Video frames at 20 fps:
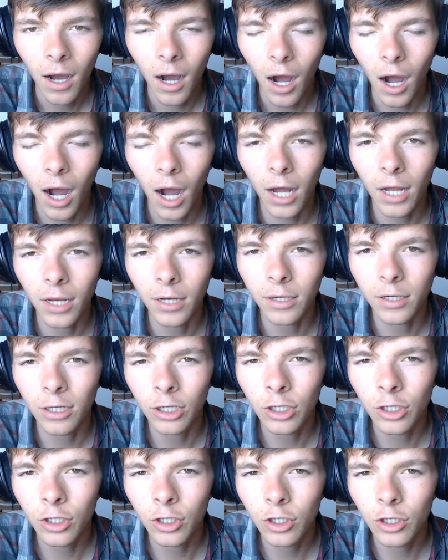On
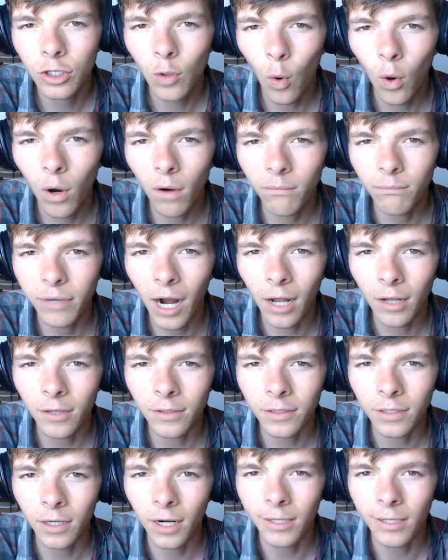Tor browser on